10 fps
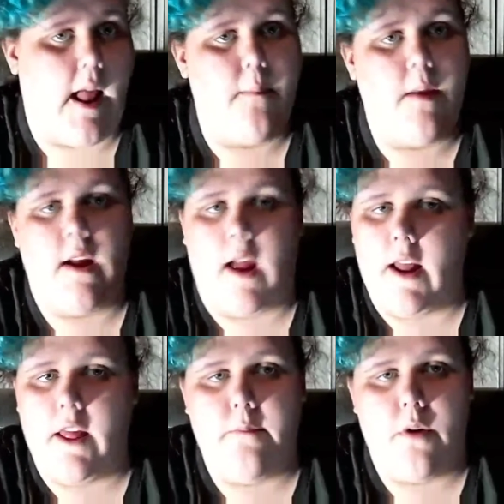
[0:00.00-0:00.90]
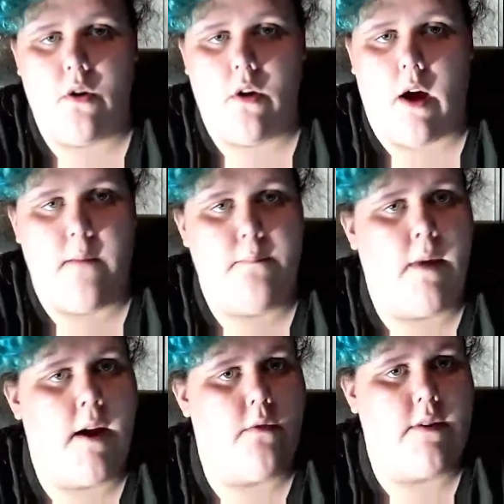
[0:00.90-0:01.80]
I'm kind of in the middle. I
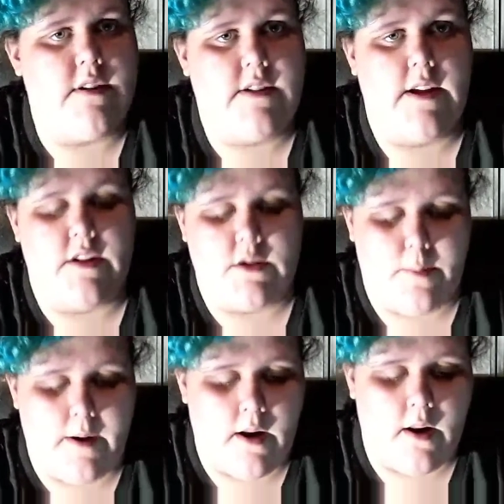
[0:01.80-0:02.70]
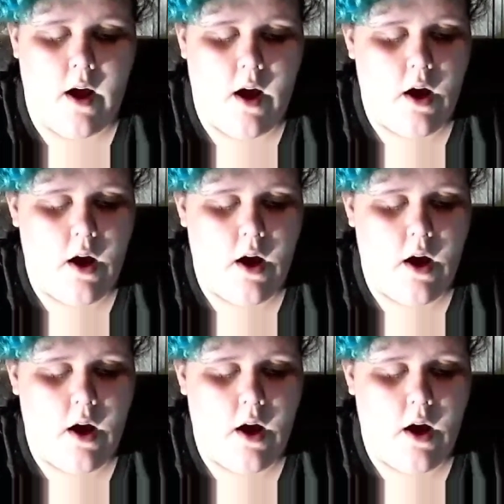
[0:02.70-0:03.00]
might restate this opinion.